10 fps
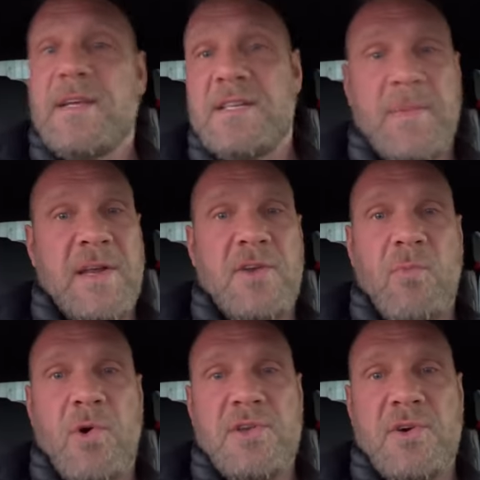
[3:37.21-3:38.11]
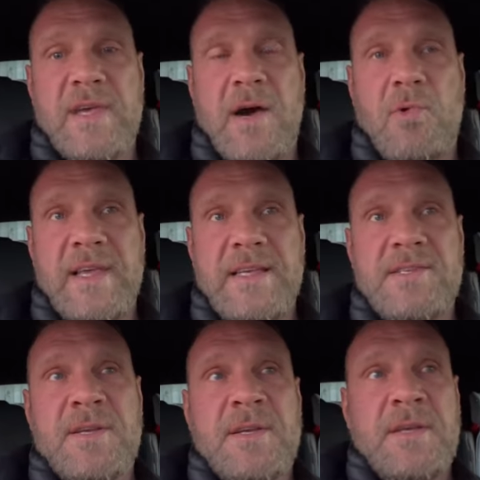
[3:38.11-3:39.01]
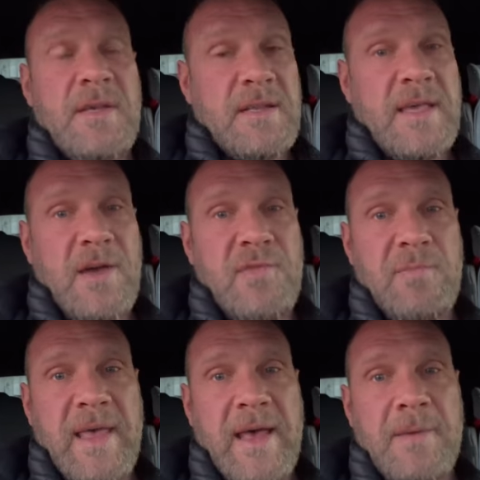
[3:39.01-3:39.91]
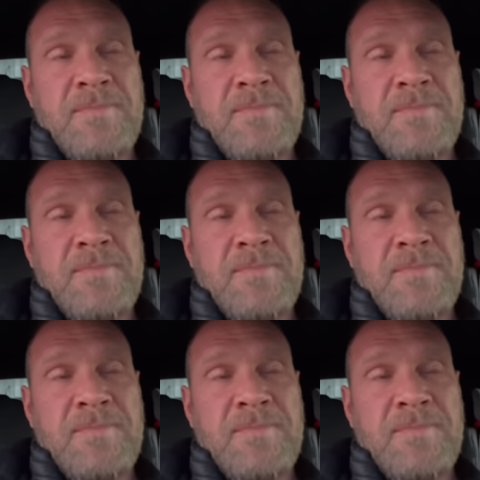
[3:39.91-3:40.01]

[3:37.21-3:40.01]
depending on what your goal is, and go from there.